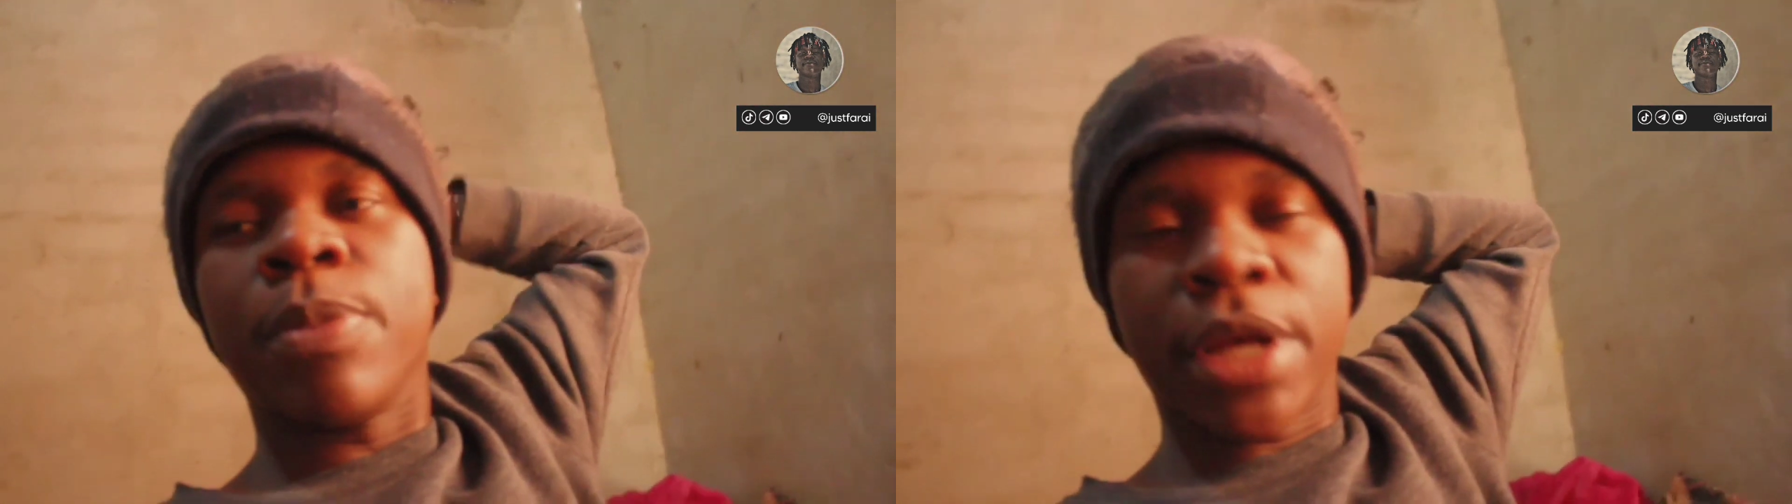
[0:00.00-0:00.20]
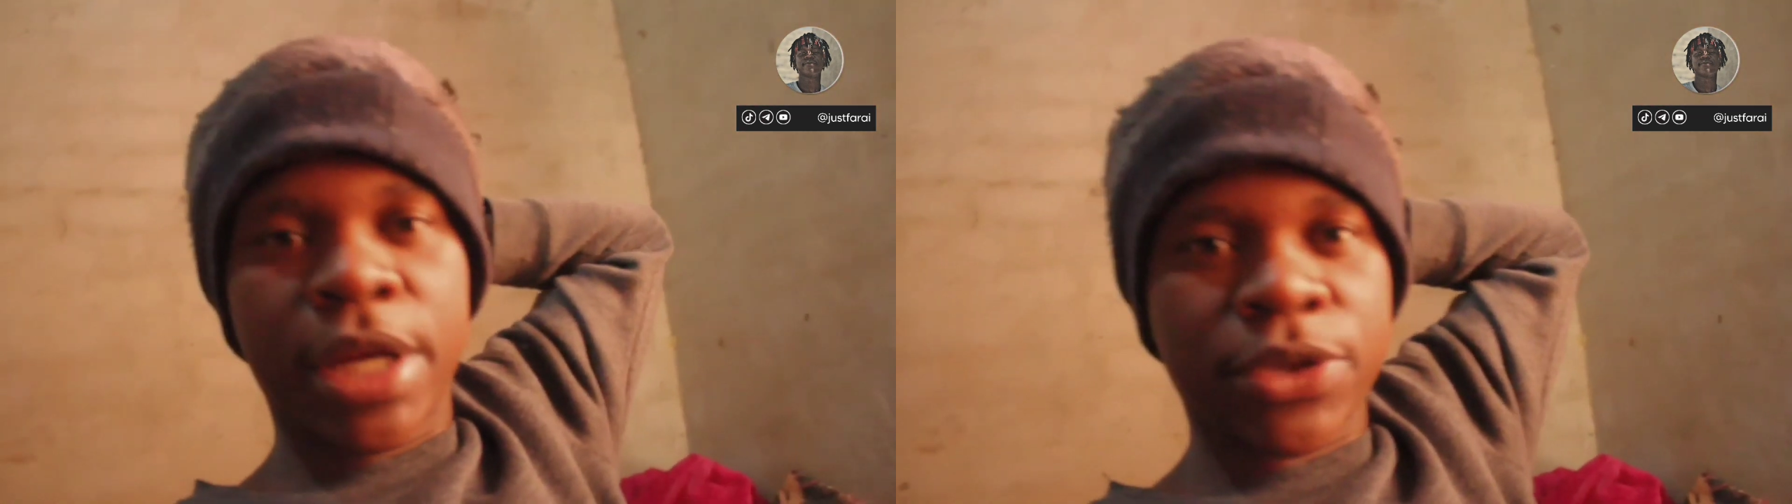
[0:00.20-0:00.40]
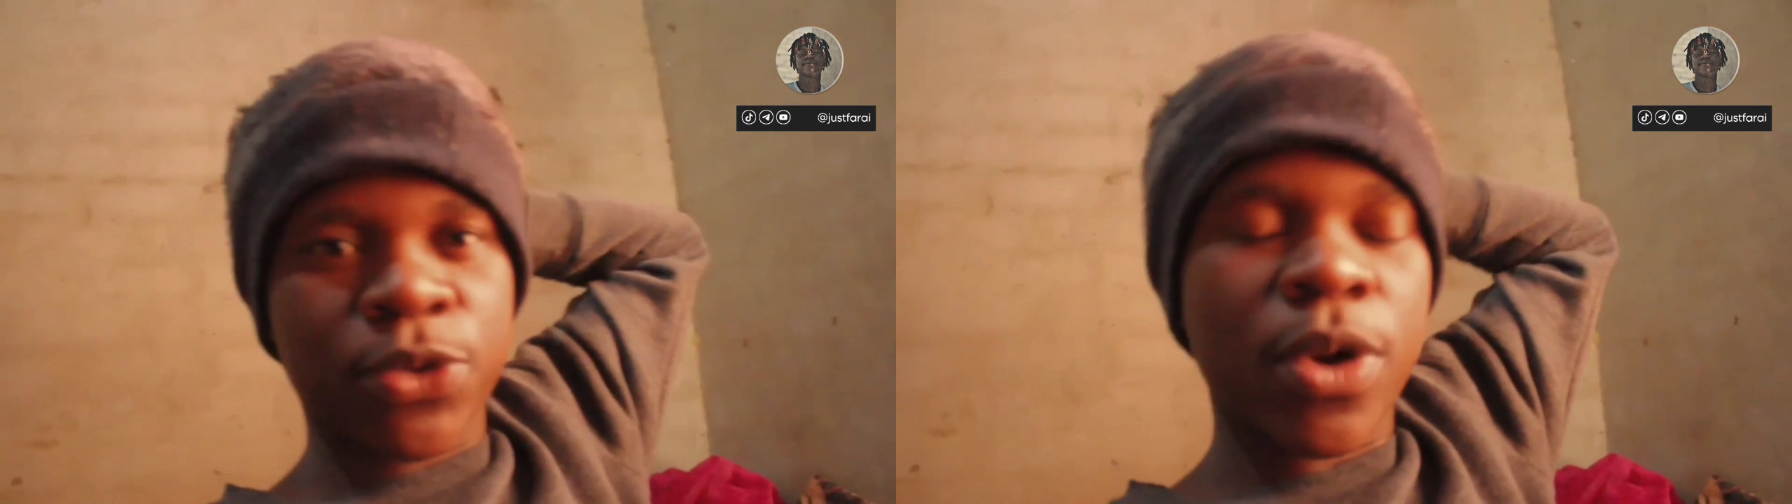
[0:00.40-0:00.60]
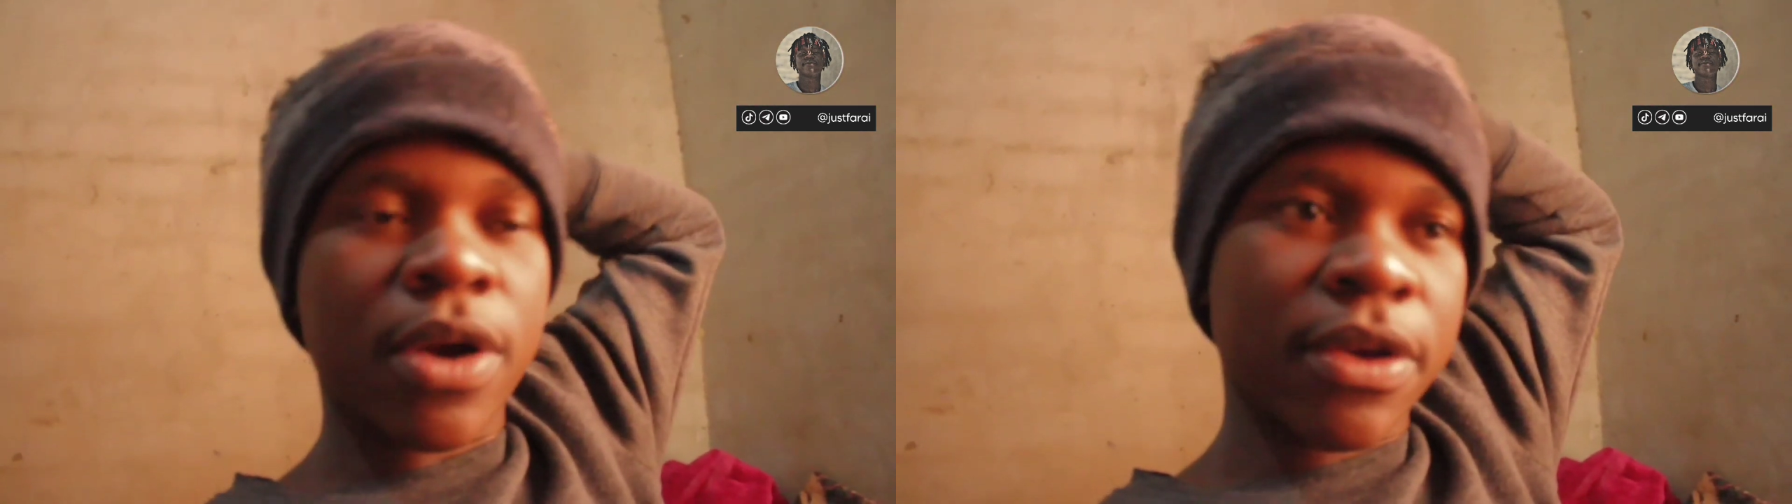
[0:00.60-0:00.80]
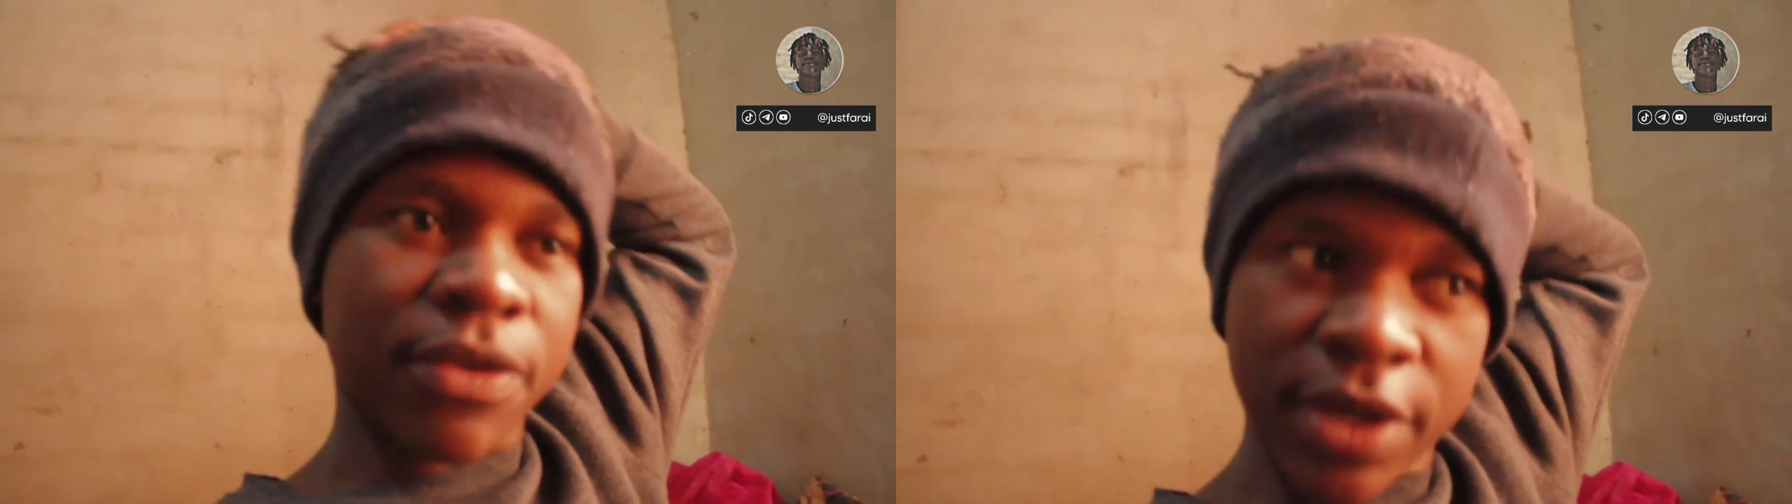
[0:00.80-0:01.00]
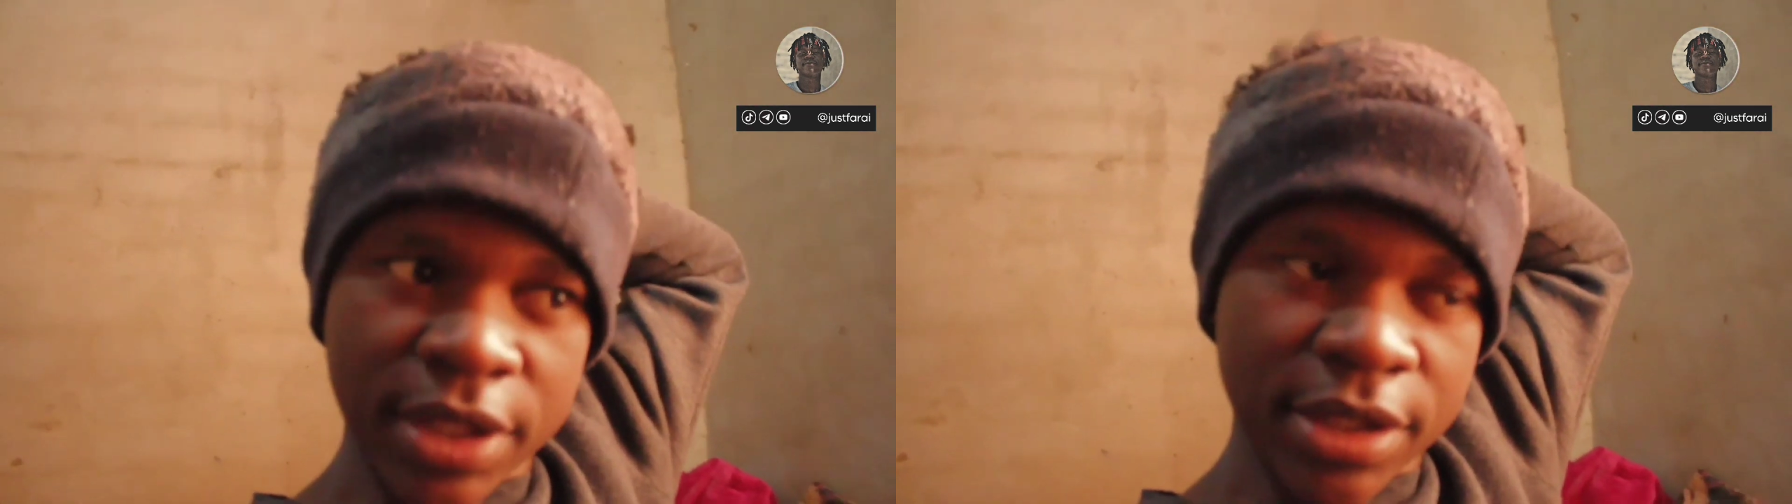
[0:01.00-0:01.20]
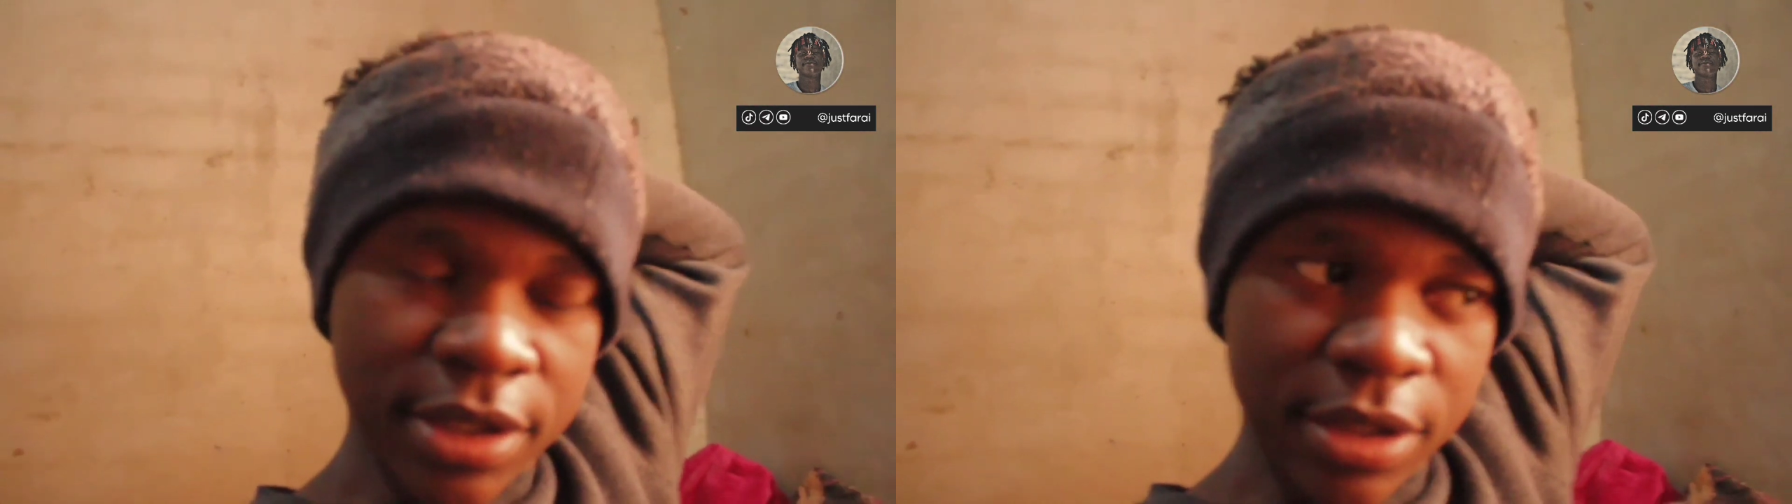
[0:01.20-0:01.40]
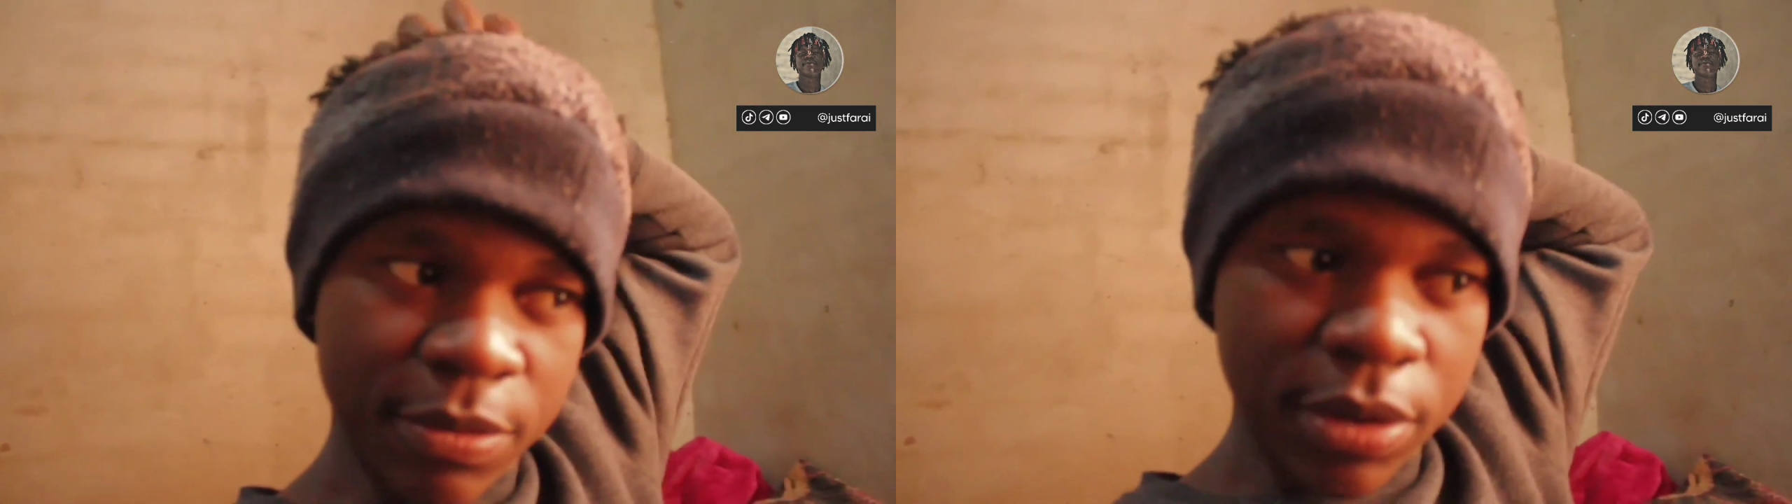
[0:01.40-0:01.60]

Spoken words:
players who aren't registered,